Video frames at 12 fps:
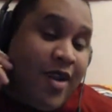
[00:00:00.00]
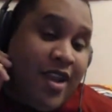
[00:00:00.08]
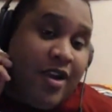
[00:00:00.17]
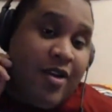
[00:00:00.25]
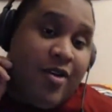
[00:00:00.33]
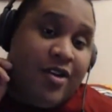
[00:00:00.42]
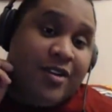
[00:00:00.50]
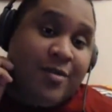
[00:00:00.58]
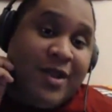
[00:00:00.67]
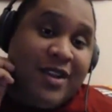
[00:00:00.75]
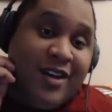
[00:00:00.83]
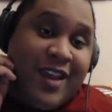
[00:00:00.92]
We are going
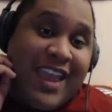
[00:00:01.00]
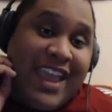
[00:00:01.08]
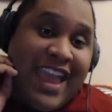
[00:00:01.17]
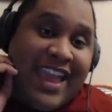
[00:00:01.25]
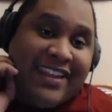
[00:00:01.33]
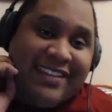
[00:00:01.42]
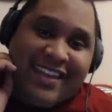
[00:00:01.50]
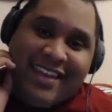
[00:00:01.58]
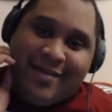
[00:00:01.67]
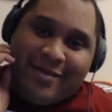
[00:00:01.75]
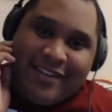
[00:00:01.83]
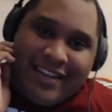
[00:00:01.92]
to be looking at
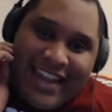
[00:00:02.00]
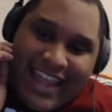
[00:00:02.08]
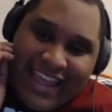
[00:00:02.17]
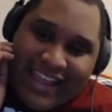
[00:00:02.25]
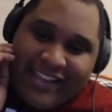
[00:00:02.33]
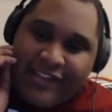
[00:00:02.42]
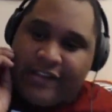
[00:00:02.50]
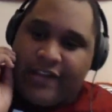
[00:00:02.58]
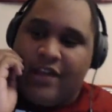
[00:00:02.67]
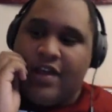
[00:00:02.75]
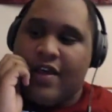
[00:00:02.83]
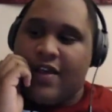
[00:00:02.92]
teams' needs
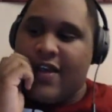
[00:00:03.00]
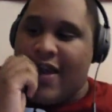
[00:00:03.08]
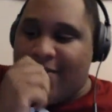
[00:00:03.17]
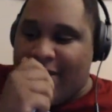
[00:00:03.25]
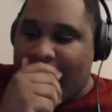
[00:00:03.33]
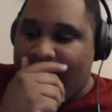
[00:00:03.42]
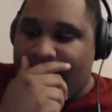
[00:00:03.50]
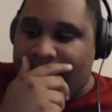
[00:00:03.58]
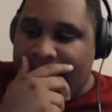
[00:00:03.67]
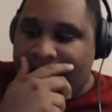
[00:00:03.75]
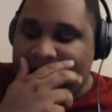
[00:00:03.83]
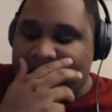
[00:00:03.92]
coming
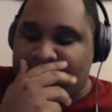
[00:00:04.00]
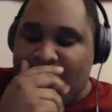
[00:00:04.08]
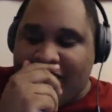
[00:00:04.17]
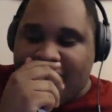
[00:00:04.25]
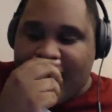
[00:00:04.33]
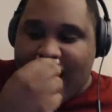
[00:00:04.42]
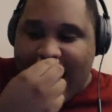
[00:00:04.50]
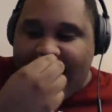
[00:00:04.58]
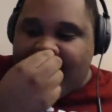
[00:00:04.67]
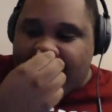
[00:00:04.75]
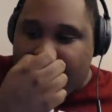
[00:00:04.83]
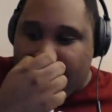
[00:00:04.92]
up, especially
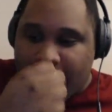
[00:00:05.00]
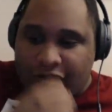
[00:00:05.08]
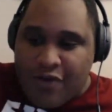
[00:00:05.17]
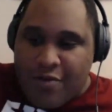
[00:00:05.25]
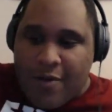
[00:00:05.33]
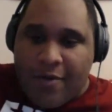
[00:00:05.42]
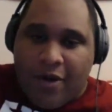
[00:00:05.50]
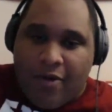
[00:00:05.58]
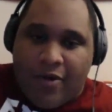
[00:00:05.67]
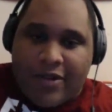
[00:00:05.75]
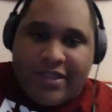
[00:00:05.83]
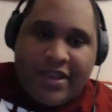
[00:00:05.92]
after the Super
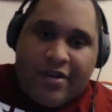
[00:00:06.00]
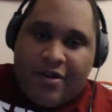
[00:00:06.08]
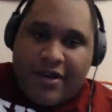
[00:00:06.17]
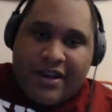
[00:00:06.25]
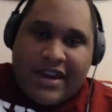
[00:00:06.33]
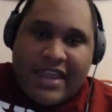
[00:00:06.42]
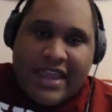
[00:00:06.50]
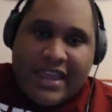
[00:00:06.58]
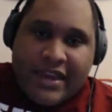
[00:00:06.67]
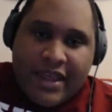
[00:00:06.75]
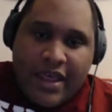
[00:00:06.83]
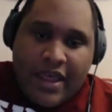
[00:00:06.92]
Bowl, what they're going to
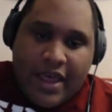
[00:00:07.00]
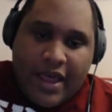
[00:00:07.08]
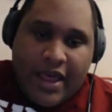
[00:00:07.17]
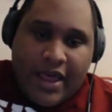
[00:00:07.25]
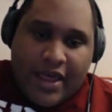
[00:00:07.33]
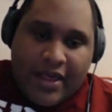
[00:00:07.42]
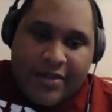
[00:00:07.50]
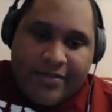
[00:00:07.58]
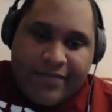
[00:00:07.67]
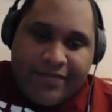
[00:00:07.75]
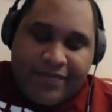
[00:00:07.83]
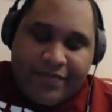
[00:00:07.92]
need.
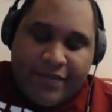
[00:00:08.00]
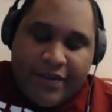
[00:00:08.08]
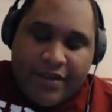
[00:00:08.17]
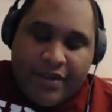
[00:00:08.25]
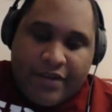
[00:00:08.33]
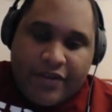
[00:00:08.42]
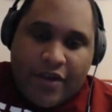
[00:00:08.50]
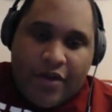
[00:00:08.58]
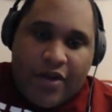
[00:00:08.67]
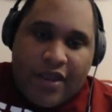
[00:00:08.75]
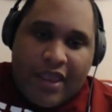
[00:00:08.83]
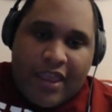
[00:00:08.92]
Mm-hmm.
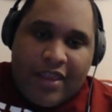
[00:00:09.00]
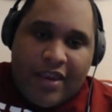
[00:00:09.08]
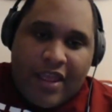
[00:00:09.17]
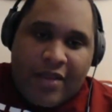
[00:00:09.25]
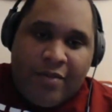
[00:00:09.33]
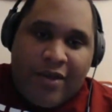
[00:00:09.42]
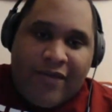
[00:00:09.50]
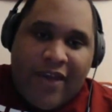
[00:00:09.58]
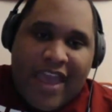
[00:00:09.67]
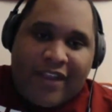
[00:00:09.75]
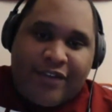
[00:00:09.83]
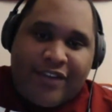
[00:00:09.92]
So
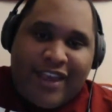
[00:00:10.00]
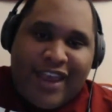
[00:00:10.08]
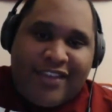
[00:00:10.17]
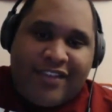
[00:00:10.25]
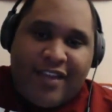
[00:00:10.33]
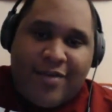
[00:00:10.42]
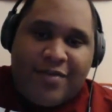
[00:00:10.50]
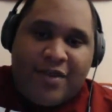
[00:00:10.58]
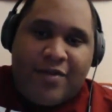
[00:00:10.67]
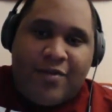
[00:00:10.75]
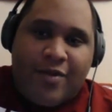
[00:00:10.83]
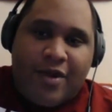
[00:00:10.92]
we've actually got
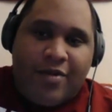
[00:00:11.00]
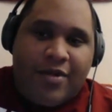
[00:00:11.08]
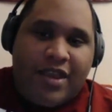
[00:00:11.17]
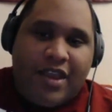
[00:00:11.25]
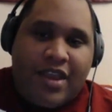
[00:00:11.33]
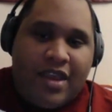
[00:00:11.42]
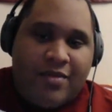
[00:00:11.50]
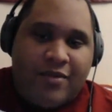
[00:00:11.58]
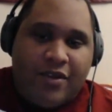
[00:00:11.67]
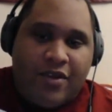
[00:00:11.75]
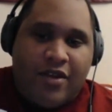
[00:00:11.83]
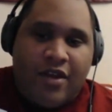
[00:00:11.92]
something where we can
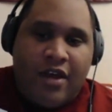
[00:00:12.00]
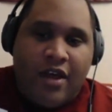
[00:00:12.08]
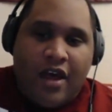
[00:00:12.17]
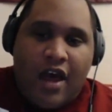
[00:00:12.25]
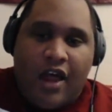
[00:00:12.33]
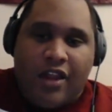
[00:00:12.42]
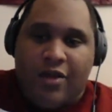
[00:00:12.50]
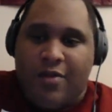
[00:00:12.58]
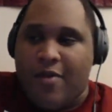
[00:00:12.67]
come to you a